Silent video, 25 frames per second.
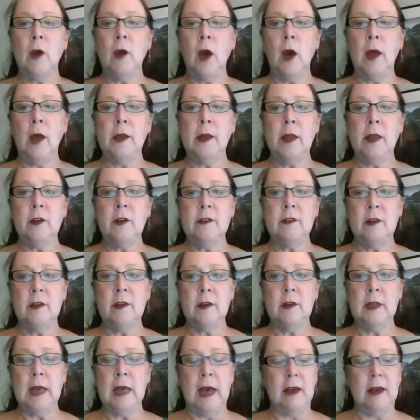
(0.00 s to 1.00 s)
another
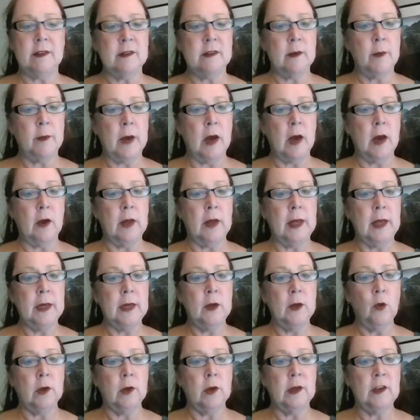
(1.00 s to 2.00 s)
attendee asked about any
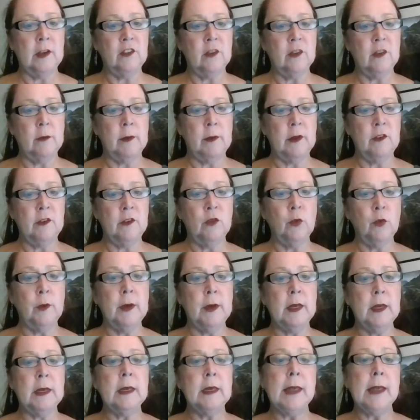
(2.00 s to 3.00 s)
correlation
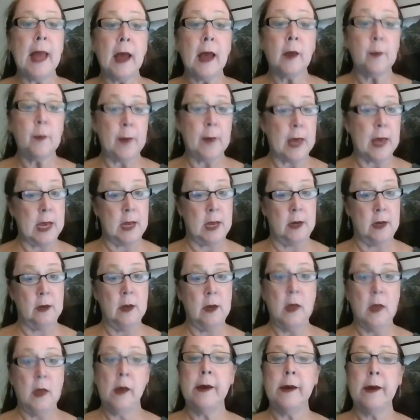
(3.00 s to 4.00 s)
between neck pain
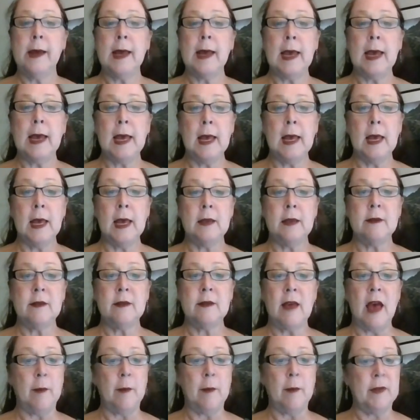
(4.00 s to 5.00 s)
and
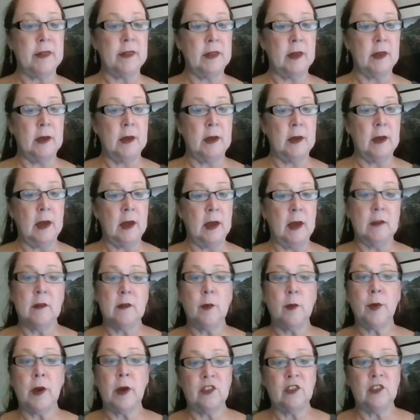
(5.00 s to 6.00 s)
apathy and
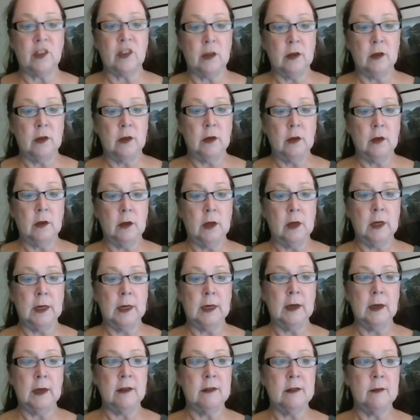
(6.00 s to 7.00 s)
depression, and I
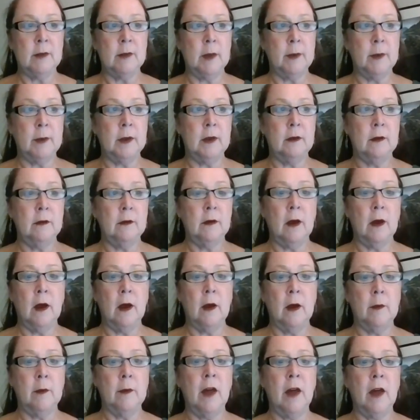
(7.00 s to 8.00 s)
guess maybe
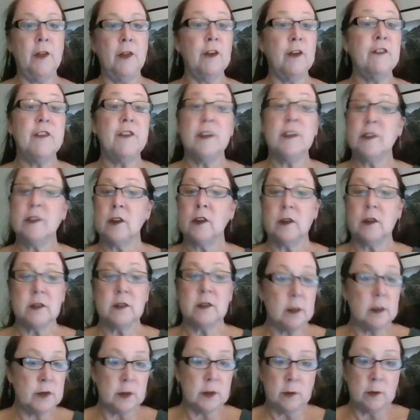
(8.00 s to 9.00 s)
other physical
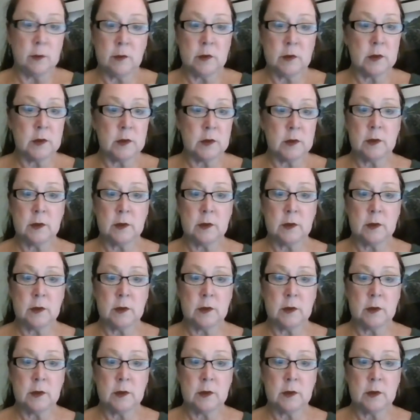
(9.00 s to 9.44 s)
symptoms.